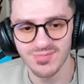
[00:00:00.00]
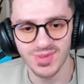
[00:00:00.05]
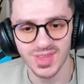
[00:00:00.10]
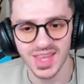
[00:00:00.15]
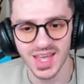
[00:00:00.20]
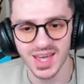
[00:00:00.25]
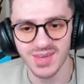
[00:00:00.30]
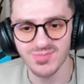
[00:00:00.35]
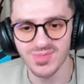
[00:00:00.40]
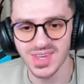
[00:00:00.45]

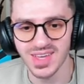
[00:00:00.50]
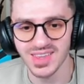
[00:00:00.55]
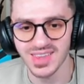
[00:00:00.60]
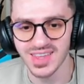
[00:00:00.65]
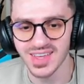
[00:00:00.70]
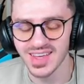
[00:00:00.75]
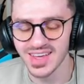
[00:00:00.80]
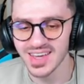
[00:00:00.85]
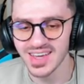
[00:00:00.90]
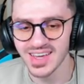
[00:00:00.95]
But I
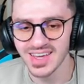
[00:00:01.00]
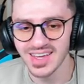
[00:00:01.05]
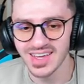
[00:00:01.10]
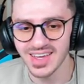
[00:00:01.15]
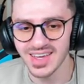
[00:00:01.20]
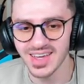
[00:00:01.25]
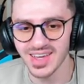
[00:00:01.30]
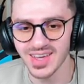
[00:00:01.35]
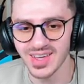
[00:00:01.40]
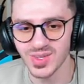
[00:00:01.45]
mean,
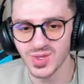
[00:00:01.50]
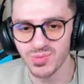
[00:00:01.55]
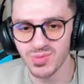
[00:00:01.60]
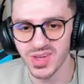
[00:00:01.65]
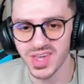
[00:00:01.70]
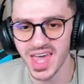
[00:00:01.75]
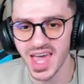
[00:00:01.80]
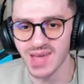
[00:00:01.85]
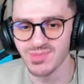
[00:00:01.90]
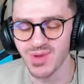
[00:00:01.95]
uh, you
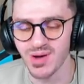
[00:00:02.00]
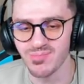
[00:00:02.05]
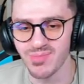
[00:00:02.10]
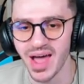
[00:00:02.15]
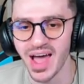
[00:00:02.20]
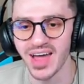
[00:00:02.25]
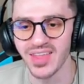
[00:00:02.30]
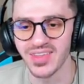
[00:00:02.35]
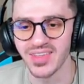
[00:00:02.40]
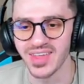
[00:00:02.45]
became a
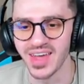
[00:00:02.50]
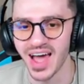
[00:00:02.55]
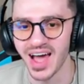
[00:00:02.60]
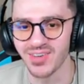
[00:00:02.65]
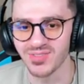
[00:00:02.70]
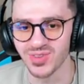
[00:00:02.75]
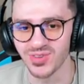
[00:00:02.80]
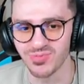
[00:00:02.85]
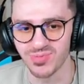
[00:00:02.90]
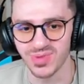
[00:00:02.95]
man
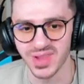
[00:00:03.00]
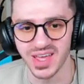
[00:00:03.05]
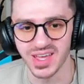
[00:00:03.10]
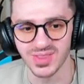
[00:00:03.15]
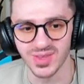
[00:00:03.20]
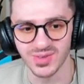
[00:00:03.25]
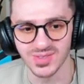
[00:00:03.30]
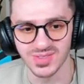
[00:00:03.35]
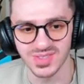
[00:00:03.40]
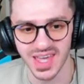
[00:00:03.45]
out of
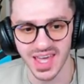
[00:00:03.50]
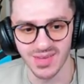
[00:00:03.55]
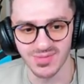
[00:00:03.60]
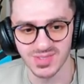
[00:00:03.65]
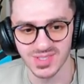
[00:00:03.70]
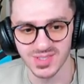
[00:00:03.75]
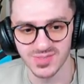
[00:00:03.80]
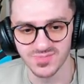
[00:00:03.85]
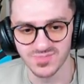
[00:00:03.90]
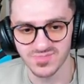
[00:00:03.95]
playing those
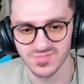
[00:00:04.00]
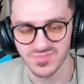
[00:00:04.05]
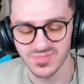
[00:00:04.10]
games.